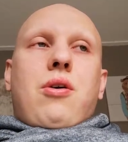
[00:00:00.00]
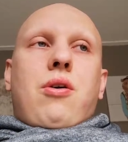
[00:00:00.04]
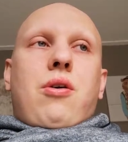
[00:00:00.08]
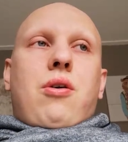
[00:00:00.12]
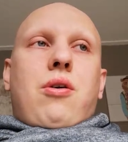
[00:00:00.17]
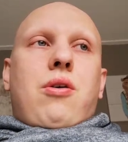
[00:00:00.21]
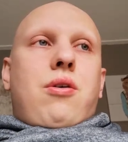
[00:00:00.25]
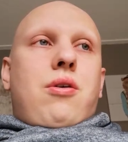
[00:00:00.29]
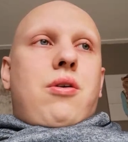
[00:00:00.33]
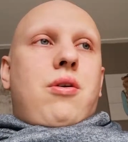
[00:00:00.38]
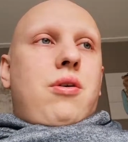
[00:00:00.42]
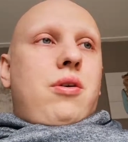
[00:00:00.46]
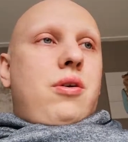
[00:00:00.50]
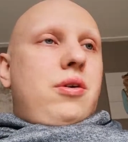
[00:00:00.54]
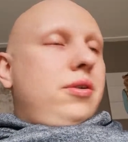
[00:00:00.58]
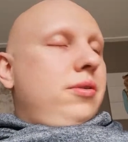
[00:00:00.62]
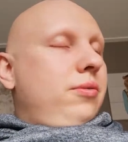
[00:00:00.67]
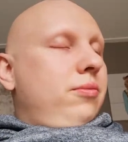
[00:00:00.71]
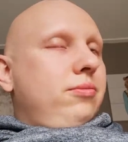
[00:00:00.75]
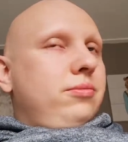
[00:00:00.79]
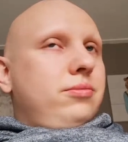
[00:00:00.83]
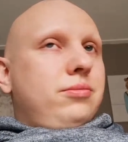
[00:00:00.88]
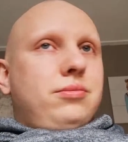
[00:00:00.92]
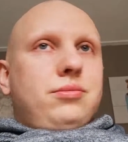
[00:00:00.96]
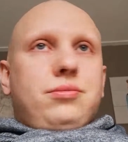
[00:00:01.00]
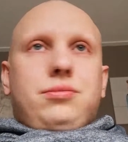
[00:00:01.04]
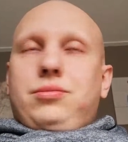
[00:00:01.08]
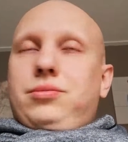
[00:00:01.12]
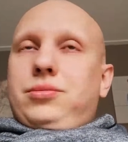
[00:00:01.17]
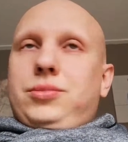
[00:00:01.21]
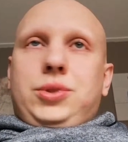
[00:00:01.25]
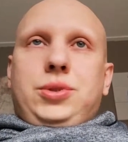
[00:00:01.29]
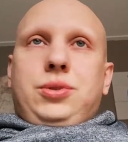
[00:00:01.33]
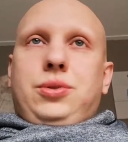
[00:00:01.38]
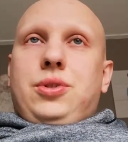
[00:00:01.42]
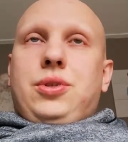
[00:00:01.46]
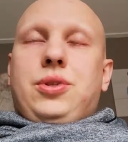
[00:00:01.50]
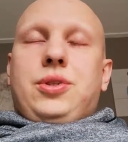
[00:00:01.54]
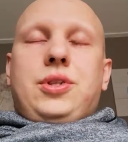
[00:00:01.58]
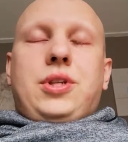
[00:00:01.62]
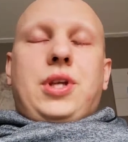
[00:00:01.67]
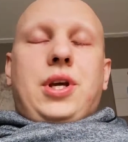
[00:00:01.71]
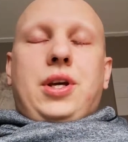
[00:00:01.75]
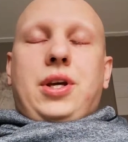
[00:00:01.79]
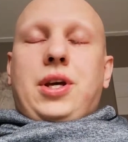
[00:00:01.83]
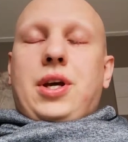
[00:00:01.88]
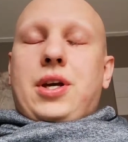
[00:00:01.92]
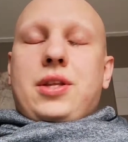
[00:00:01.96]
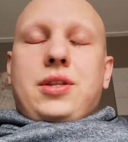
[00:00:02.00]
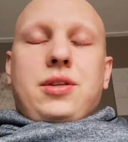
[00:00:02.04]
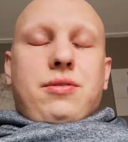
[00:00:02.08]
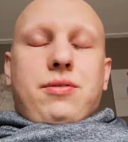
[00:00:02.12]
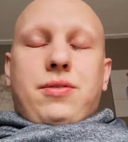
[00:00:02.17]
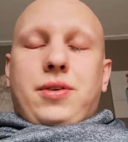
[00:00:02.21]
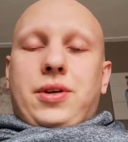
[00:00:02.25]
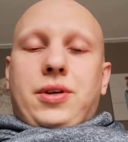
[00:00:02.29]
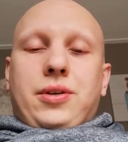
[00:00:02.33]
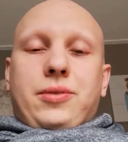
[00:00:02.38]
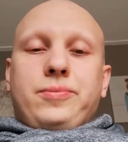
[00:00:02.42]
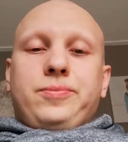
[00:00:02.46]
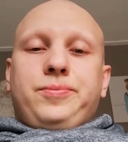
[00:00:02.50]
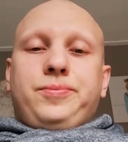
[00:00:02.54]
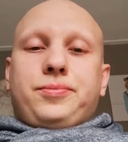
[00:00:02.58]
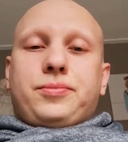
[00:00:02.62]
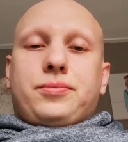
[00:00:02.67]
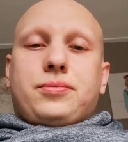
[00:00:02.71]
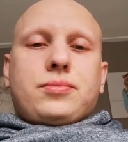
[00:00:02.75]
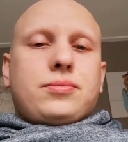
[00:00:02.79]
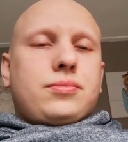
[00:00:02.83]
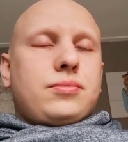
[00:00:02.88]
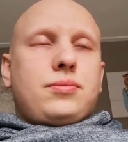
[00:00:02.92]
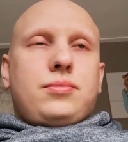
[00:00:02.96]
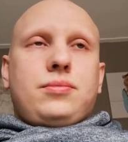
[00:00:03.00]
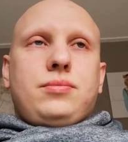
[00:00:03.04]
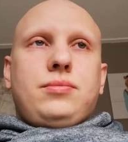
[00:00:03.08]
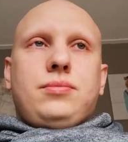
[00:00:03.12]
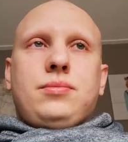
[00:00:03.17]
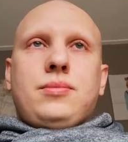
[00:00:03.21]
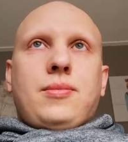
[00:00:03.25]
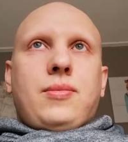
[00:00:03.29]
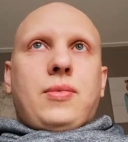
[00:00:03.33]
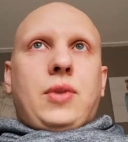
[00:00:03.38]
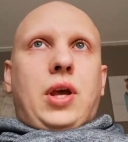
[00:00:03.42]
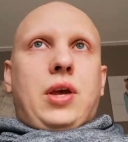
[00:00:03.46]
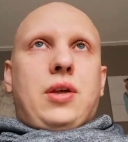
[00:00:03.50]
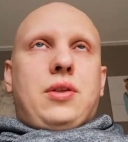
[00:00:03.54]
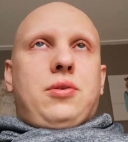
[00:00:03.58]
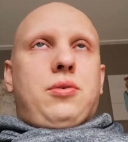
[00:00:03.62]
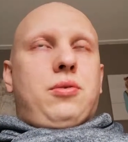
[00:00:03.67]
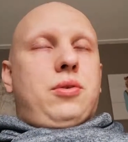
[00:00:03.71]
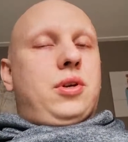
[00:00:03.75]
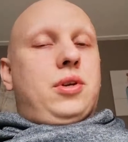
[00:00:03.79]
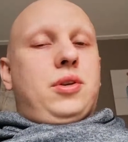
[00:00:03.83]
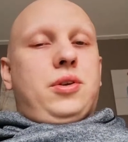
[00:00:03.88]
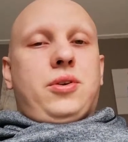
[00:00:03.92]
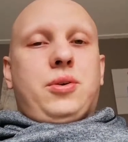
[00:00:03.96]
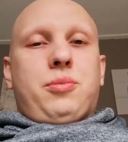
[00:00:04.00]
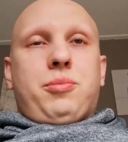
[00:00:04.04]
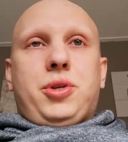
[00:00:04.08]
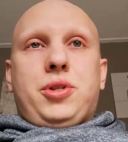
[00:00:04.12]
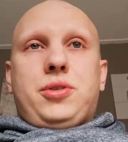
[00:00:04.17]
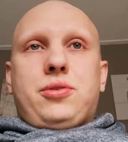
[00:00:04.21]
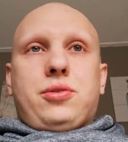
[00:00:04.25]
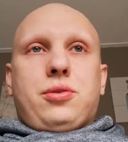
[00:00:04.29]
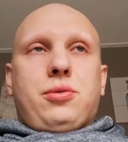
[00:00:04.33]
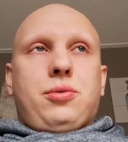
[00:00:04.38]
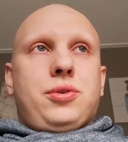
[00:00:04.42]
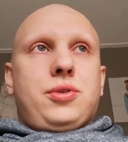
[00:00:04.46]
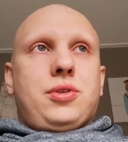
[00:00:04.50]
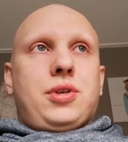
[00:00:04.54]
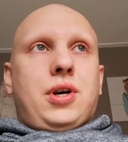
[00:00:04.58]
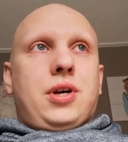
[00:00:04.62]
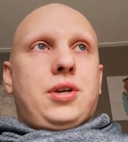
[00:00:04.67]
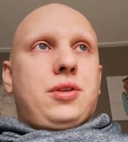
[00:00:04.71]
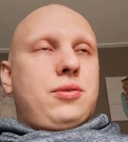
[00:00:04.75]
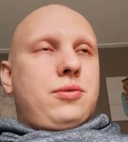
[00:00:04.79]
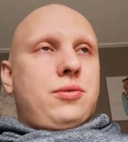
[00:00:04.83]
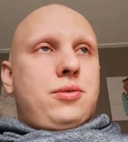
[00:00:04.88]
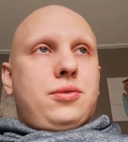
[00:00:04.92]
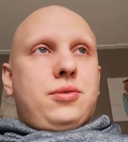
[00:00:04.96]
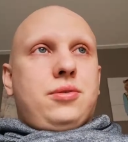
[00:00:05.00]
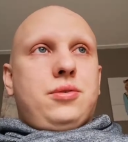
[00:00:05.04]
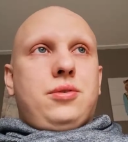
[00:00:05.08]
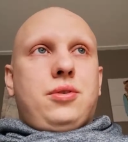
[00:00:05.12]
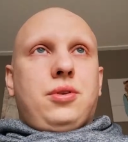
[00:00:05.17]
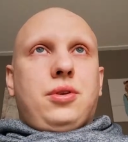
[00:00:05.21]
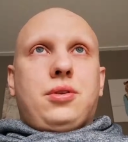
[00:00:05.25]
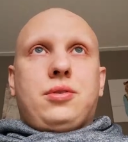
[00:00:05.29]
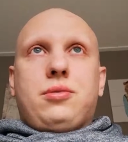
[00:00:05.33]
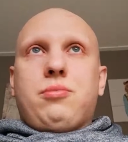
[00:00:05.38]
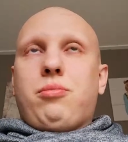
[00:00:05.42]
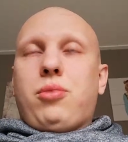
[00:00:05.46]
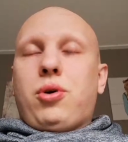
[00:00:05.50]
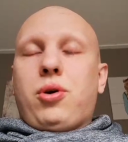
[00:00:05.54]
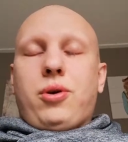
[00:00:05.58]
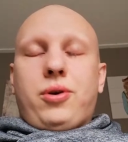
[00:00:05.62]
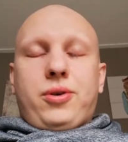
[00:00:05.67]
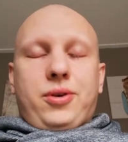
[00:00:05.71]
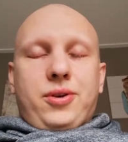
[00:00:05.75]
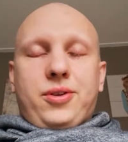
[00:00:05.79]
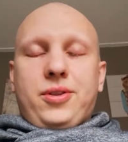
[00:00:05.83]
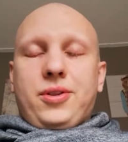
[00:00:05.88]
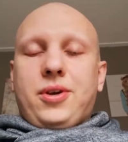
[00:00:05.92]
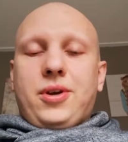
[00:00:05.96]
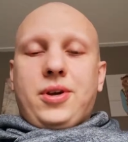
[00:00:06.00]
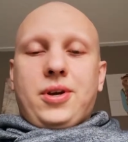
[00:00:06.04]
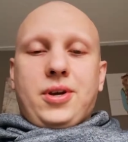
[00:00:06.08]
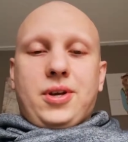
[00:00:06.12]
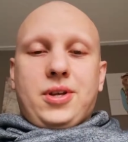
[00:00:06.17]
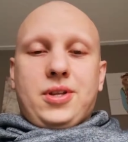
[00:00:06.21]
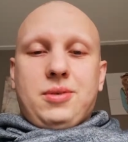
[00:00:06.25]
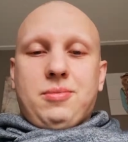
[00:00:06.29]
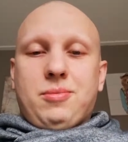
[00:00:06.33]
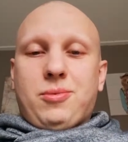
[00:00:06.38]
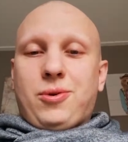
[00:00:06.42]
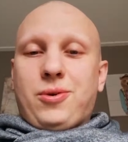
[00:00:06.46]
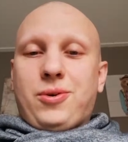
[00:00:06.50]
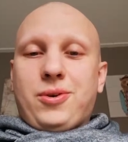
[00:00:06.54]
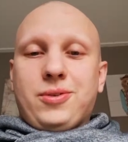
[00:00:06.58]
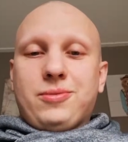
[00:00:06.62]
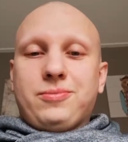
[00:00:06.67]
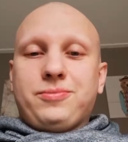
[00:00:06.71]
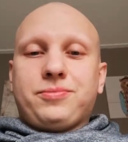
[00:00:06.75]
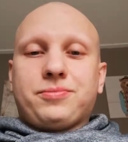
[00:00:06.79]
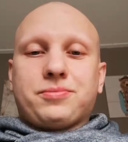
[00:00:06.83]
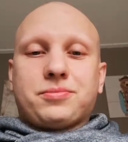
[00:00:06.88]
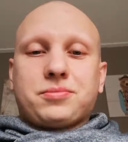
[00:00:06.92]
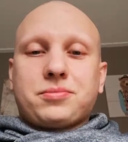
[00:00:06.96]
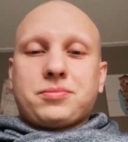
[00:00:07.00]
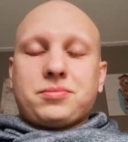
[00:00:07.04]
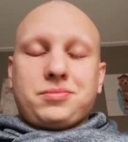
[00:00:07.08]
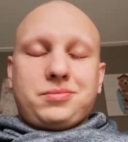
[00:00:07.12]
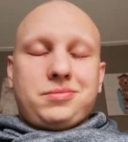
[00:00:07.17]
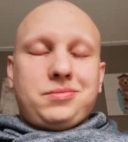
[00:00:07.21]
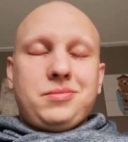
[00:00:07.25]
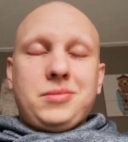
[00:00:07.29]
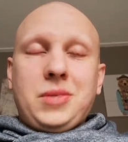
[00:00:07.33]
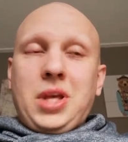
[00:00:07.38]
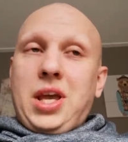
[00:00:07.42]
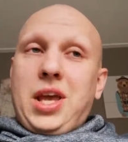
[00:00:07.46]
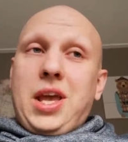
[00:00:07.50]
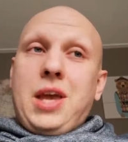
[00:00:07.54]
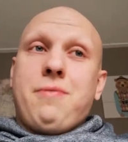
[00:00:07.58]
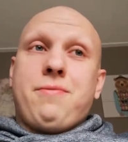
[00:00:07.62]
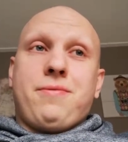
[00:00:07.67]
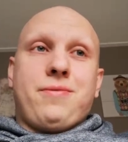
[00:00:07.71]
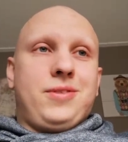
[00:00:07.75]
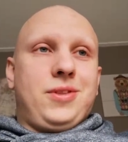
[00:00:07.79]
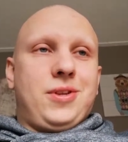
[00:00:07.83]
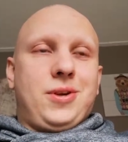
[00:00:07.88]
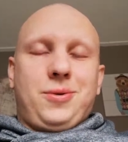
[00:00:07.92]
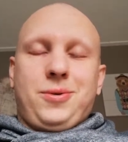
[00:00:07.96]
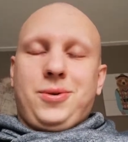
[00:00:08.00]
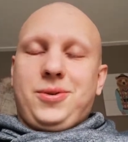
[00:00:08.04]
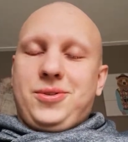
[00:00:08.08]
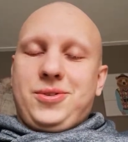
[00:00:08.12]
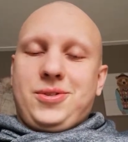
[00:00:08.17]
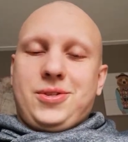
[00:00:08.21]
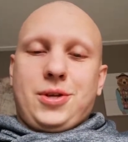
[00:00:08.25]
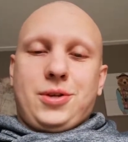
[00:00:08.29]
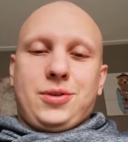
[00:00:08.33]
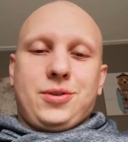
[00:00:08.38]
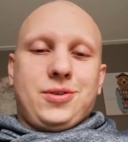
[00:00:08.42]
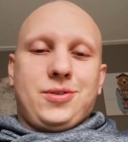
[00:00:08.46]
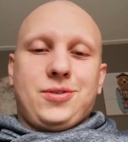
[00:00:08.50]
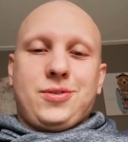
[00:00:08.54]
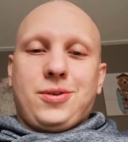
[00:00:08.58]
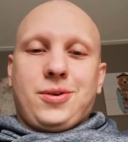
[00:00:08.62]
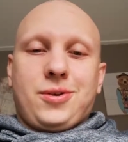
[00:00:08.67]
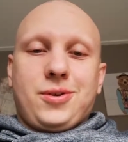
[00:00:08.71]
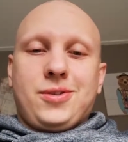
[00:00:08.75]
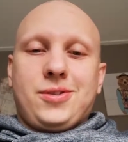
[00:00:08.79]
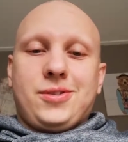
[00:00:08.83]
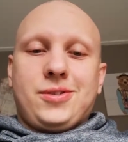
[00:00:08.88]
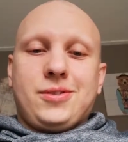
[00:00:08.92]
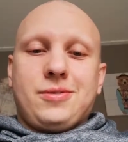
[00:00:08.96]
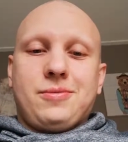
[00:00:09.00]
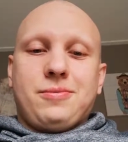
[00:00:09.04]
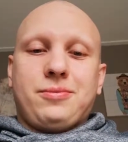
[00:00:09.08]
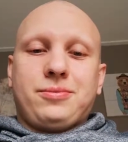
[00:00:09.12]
or you don't take anything and you can commit suicide or don't bother anymore, if there is such a choice.